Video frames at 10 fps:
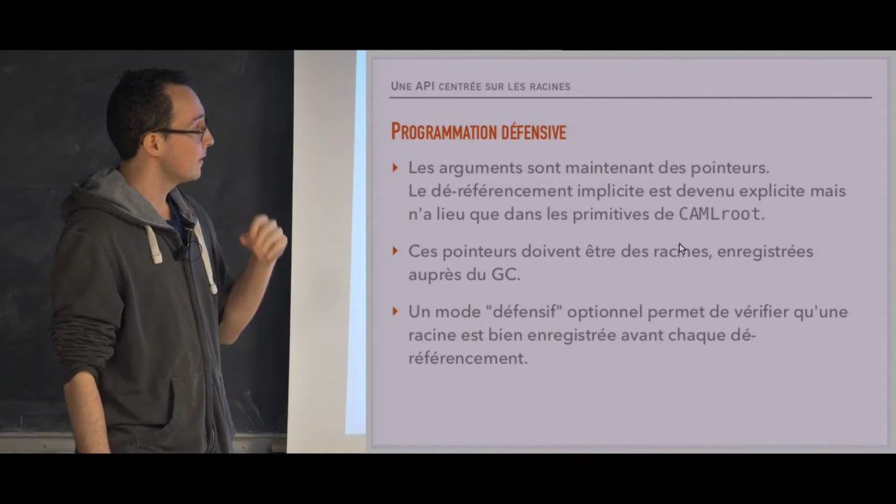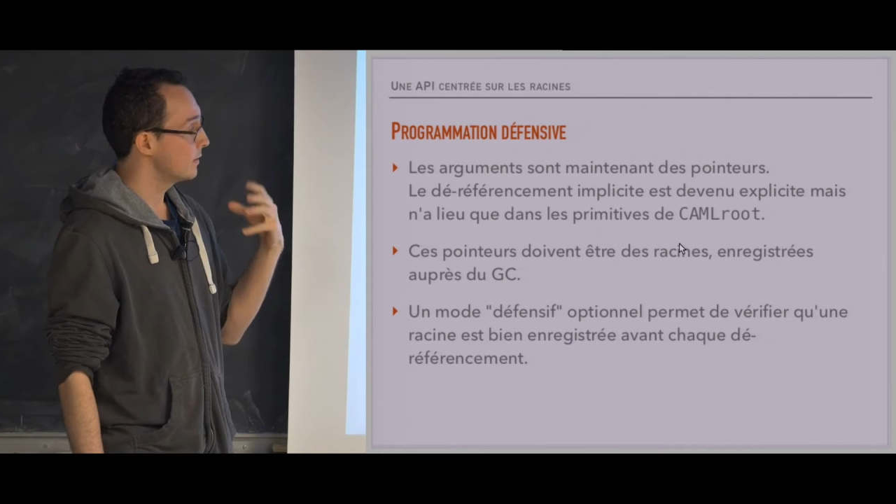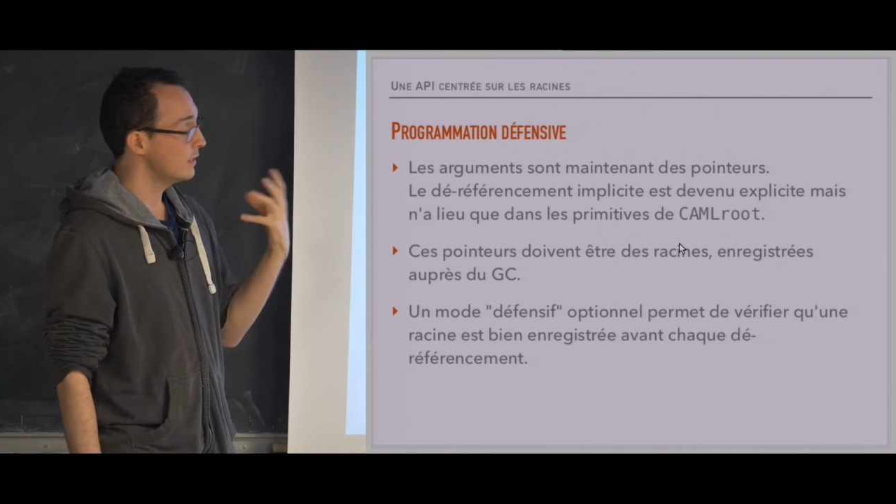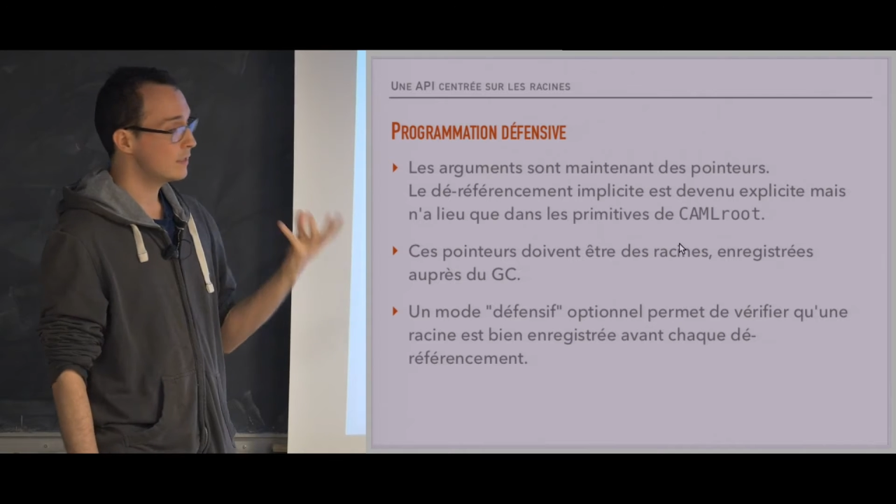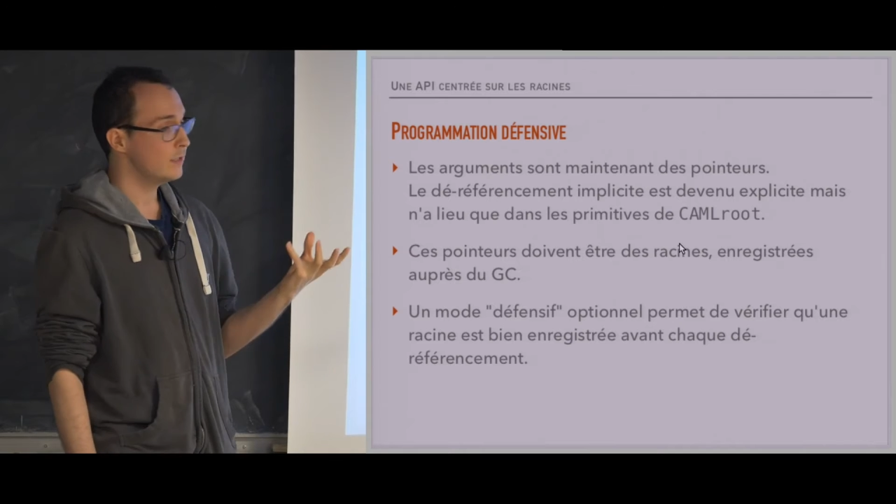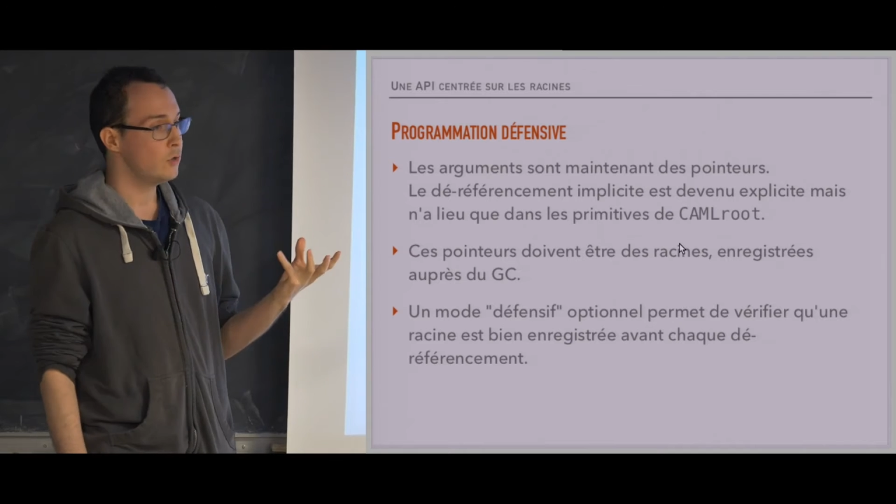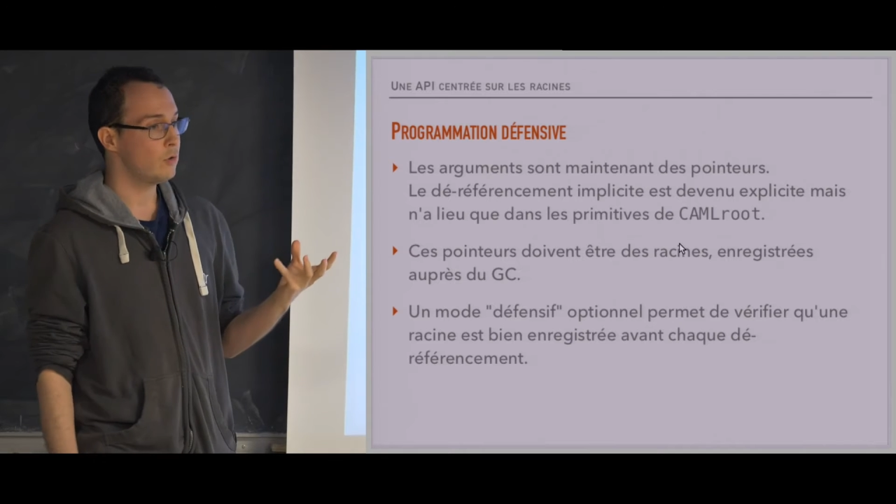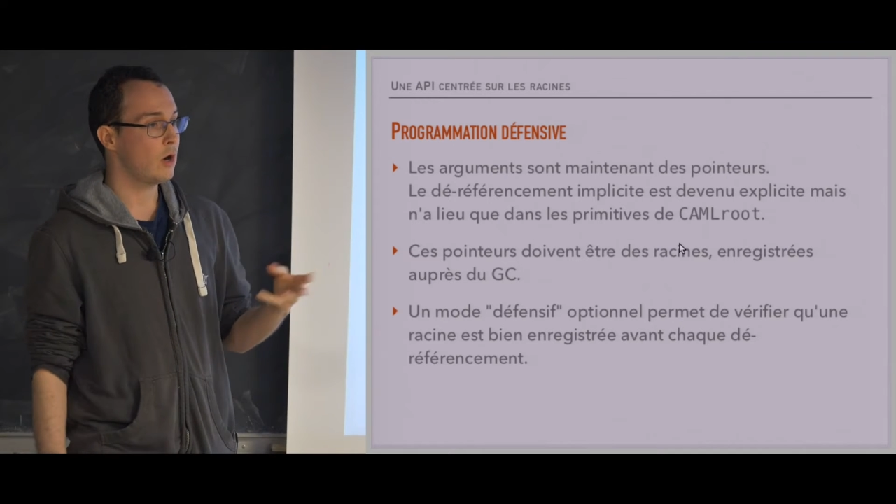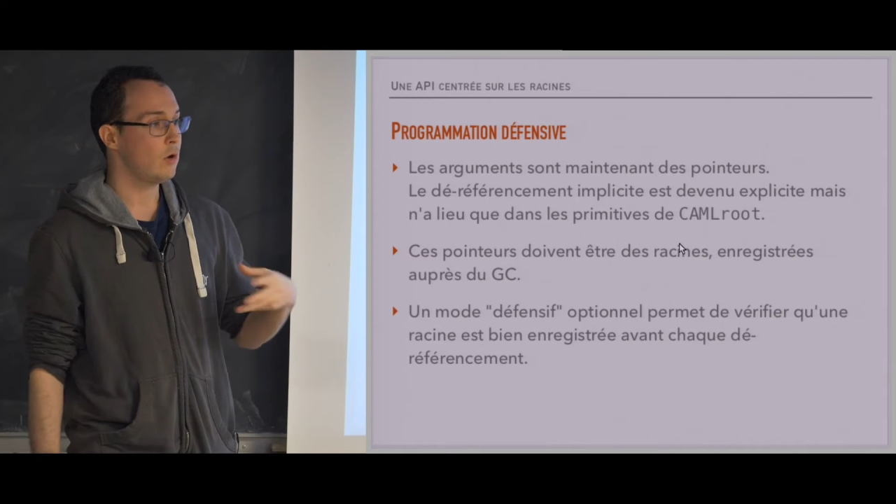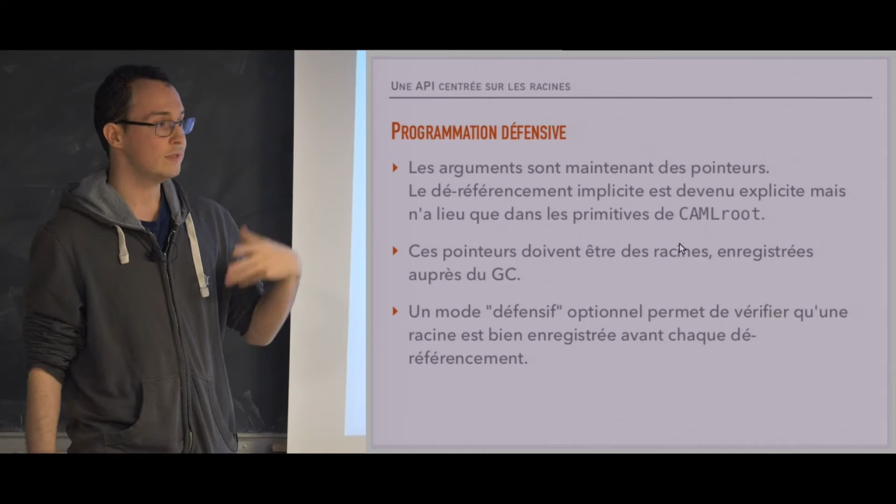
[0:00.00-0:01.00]
Since
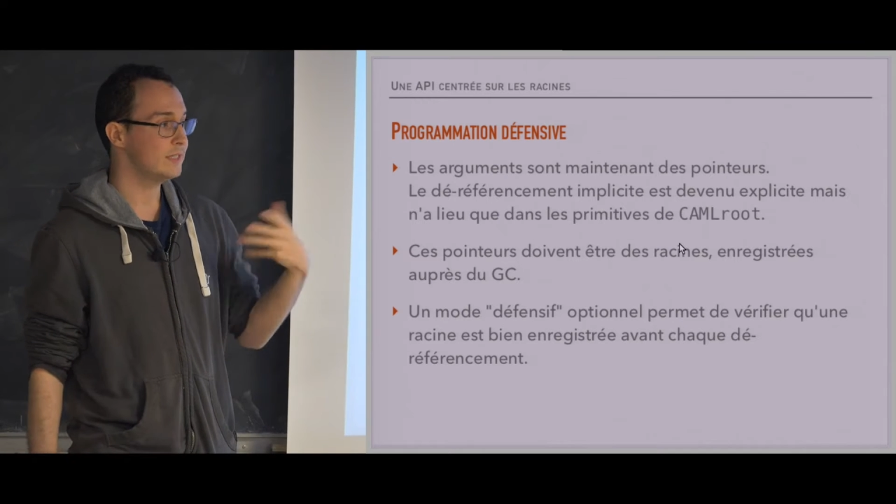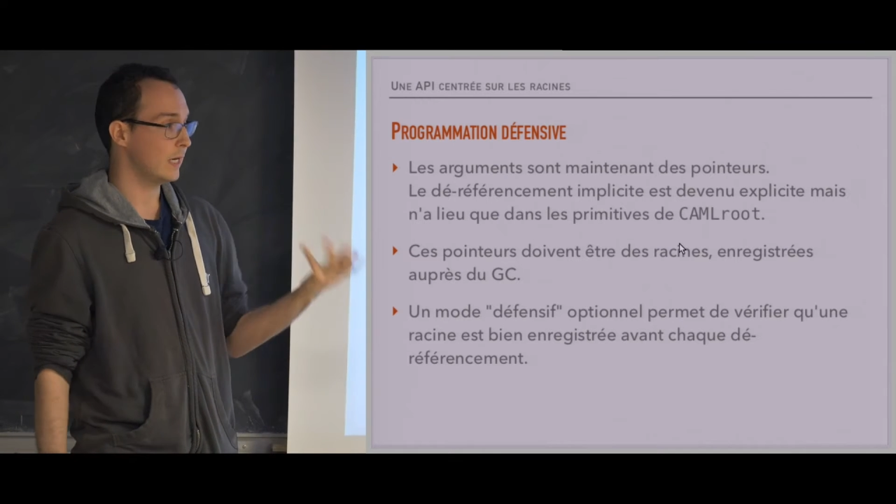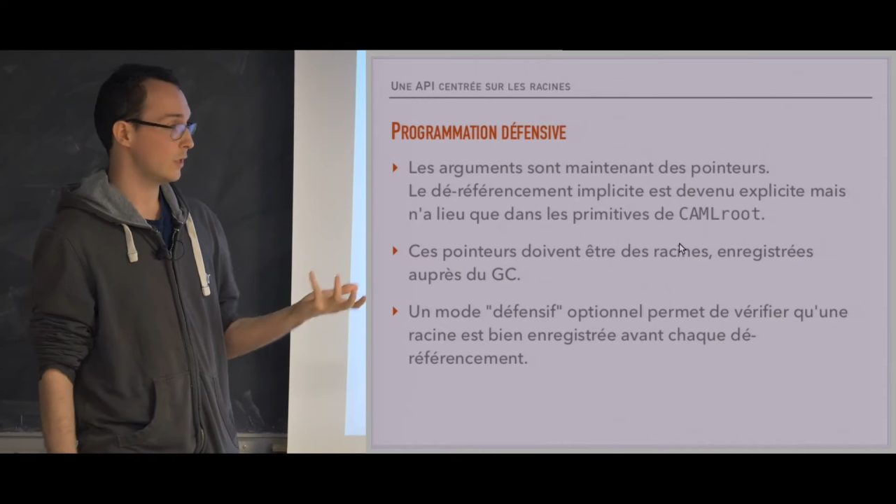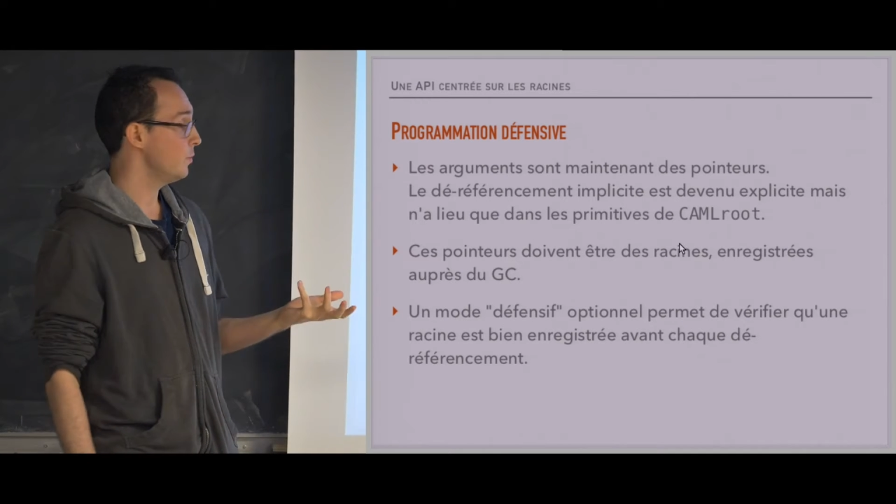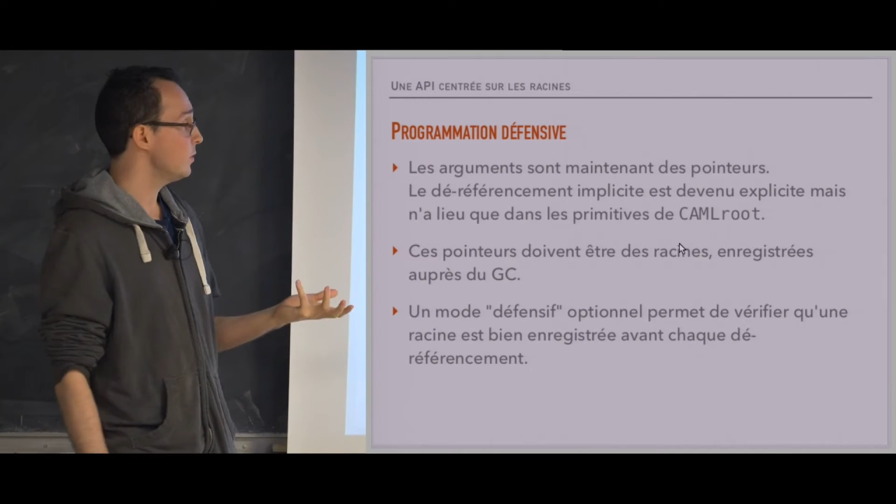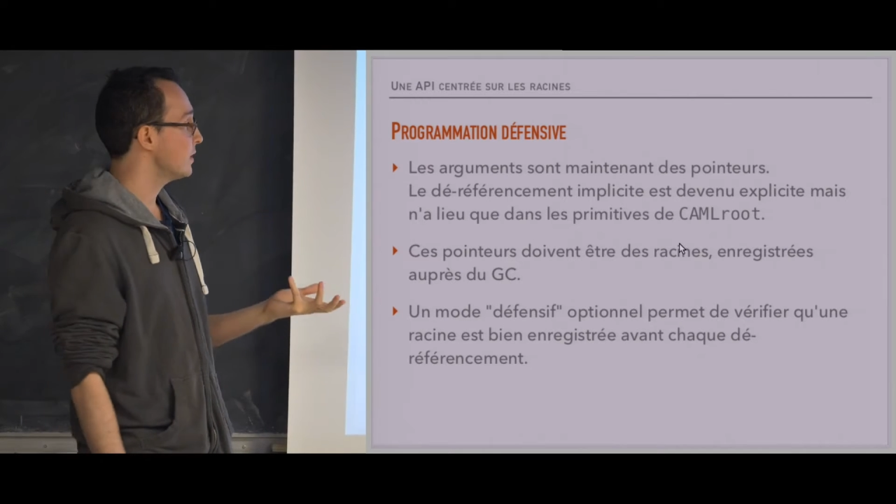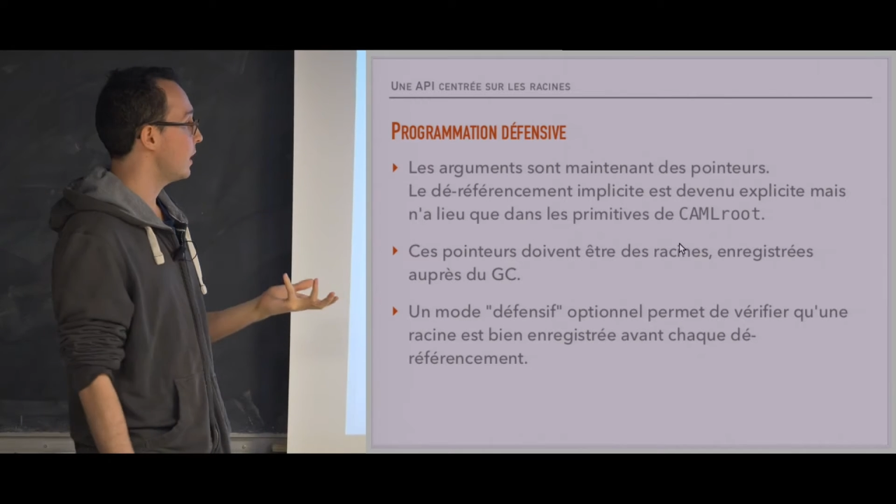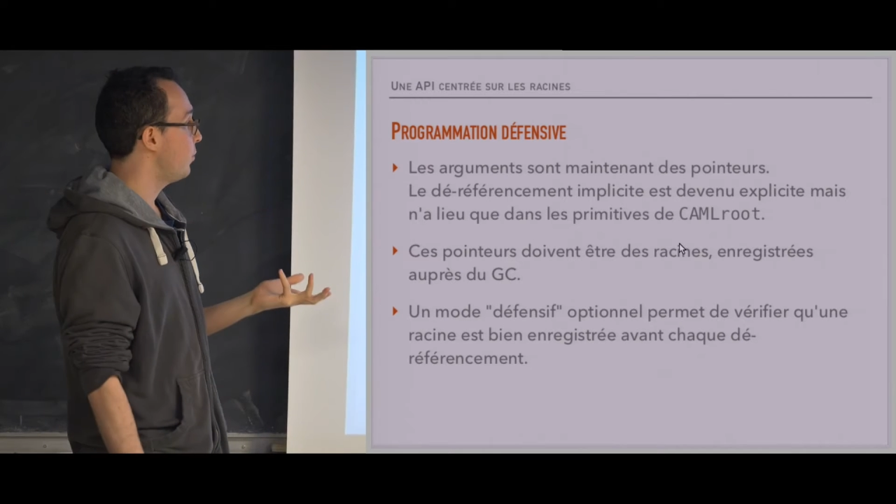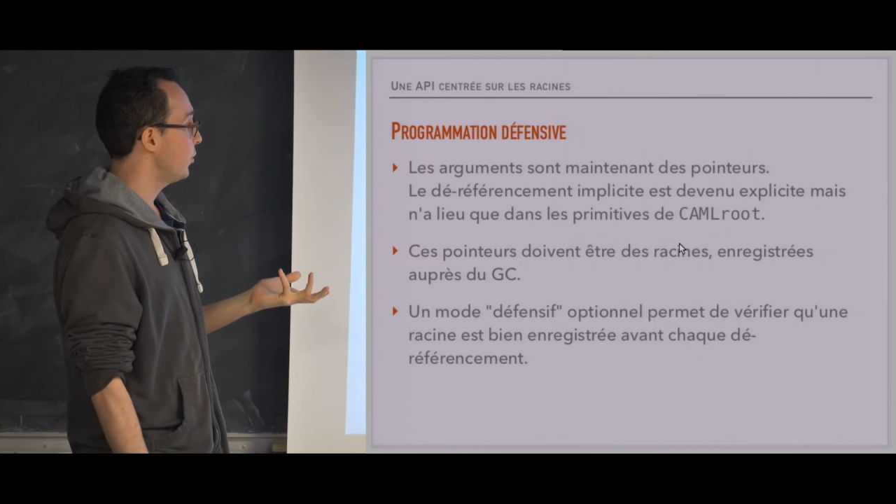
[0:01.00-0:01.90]
now all the arguments are